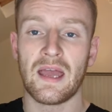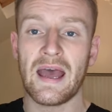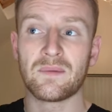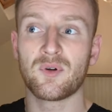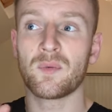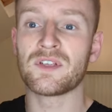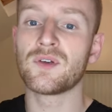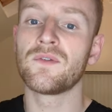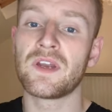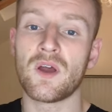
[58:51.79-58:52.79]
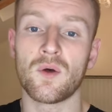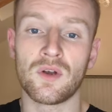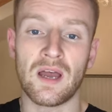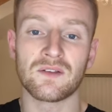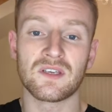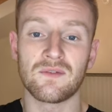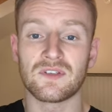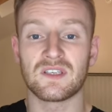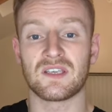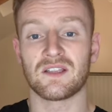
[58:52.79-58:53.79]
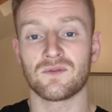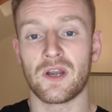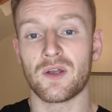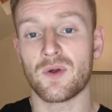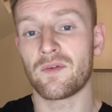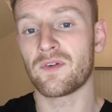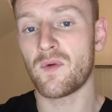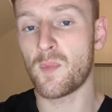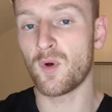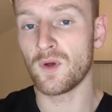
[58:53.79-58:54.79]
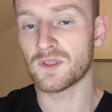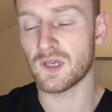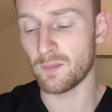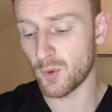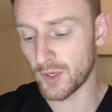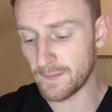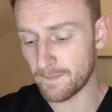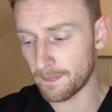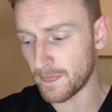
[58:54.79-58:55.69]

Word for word: and probably do a video on how to give a succinct radiographic report at some point.